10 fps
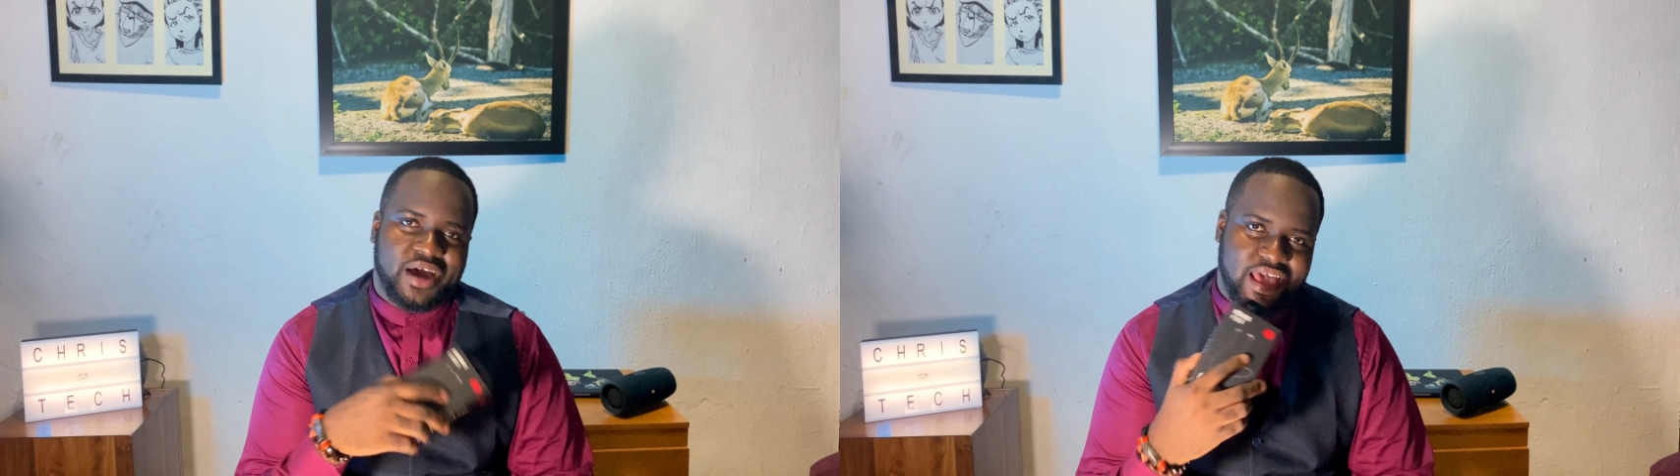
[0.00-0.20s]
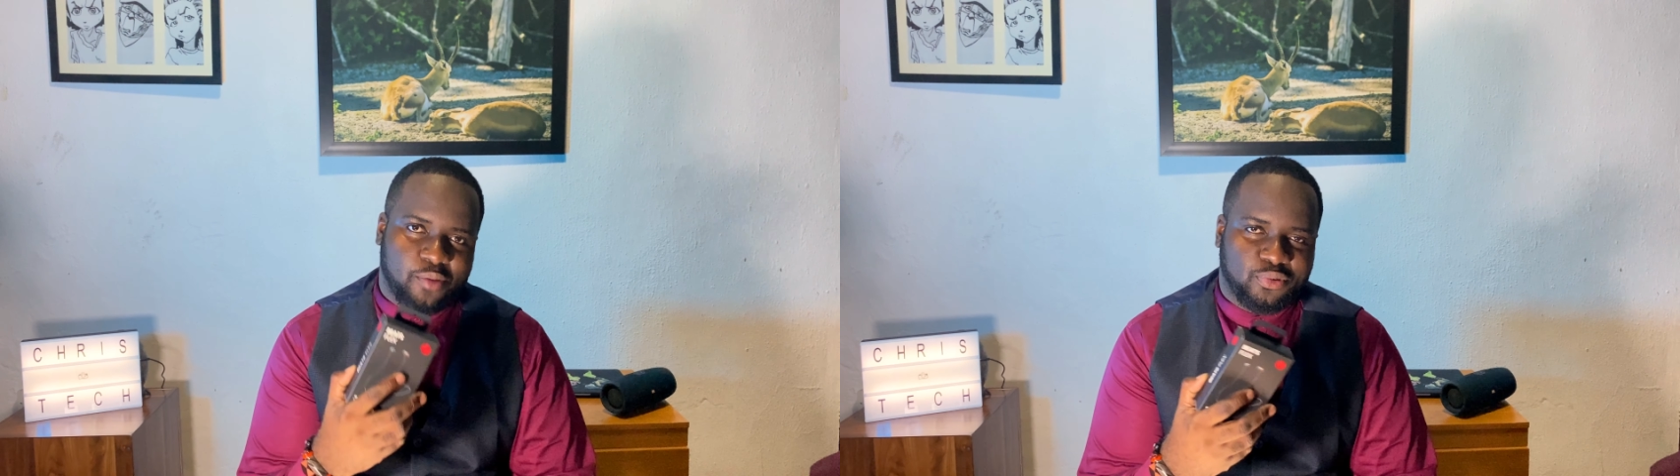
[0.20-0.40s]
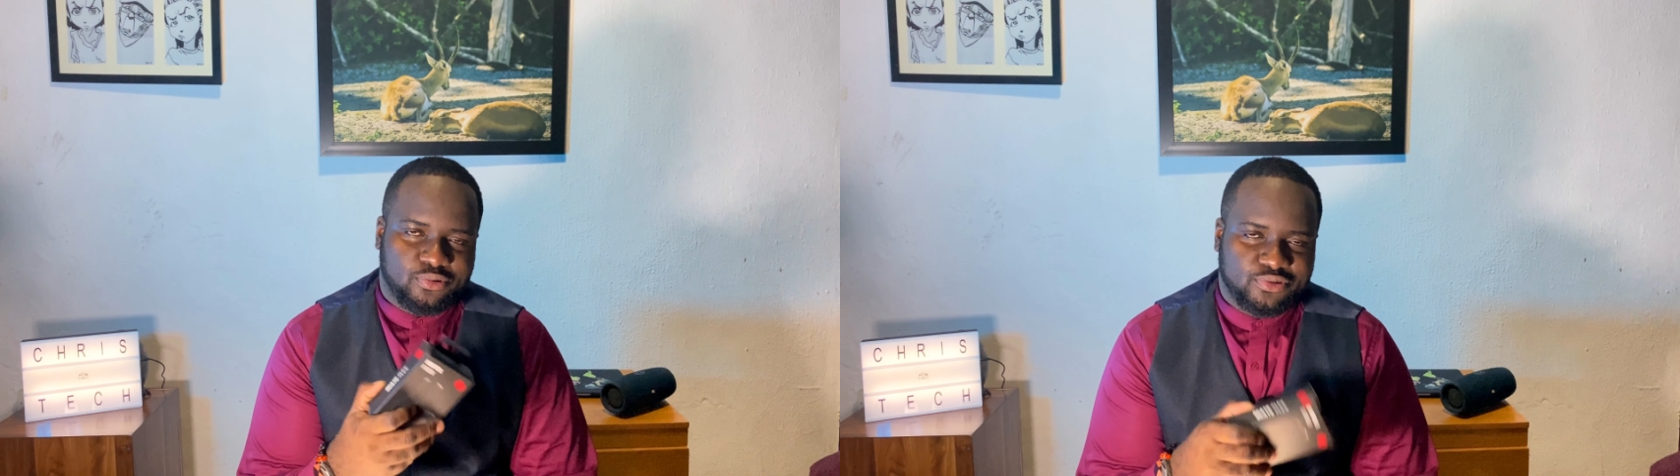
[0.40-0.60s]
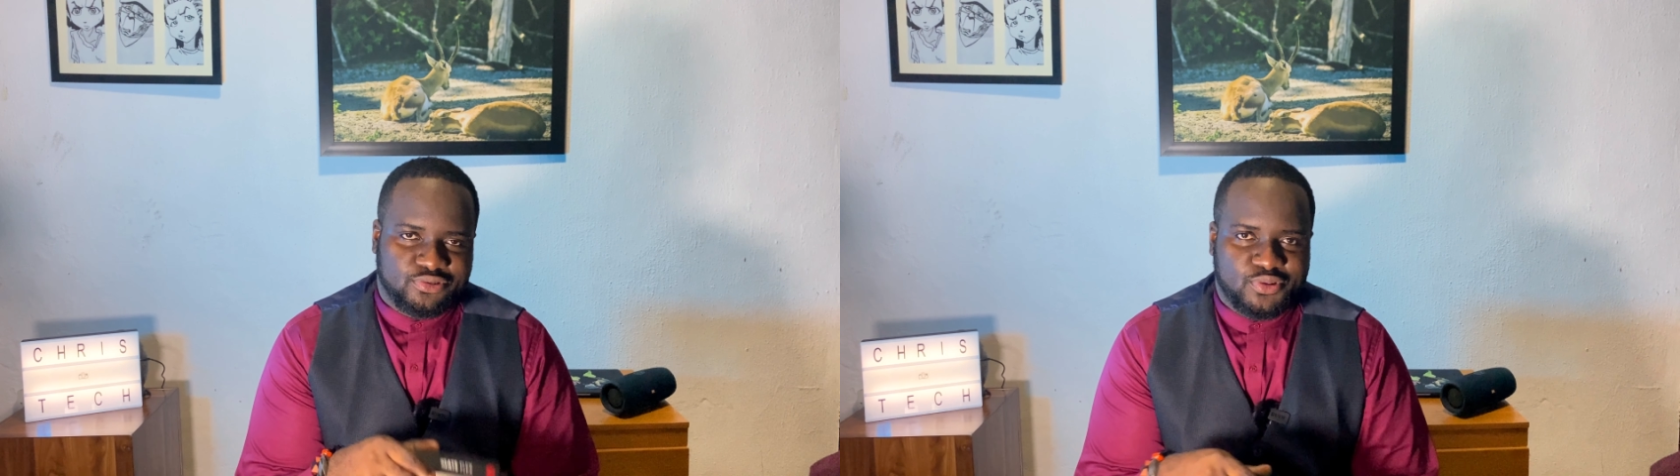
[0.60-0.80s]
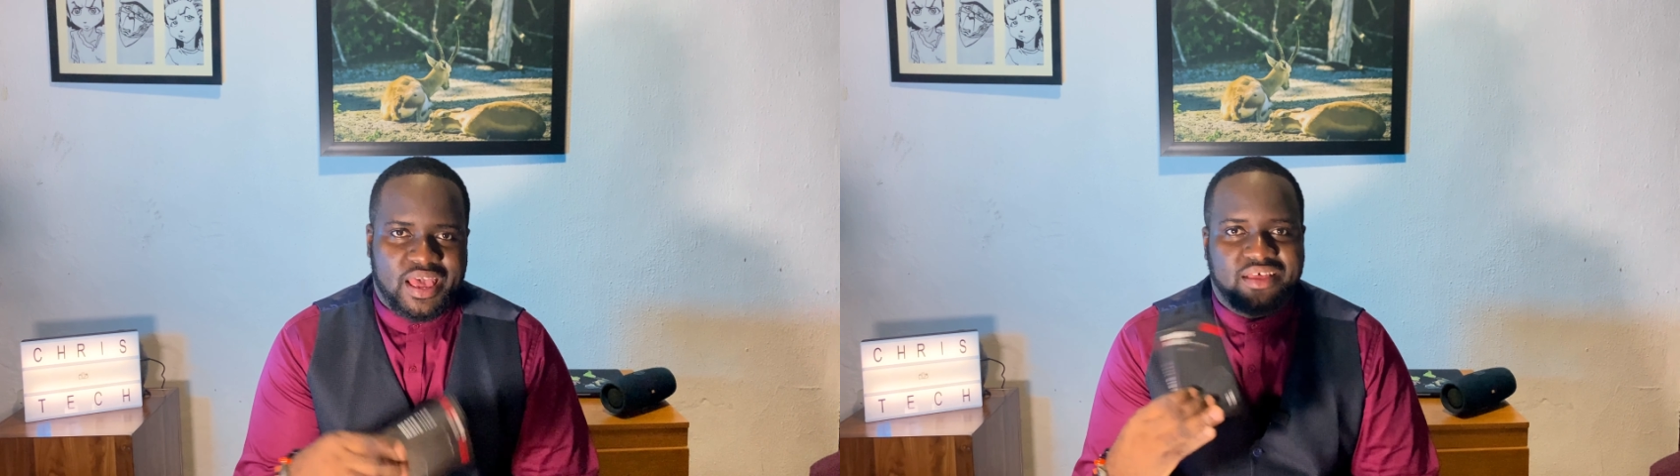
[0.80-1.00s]
by Apple,
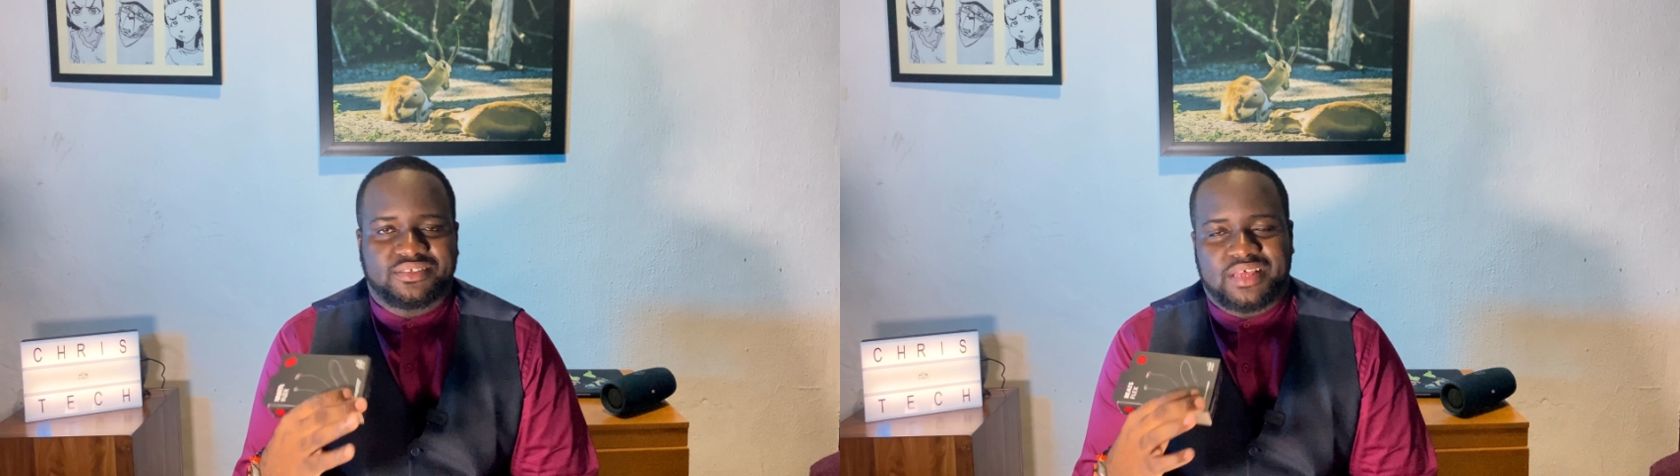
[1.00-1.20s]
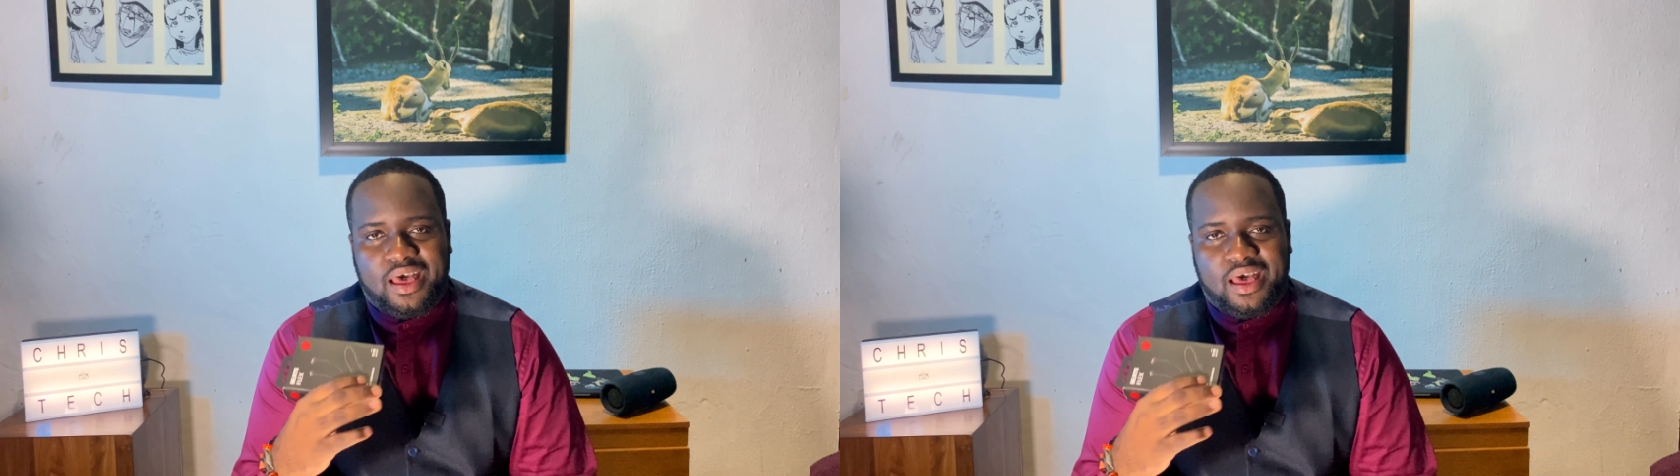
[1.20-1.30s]
so it has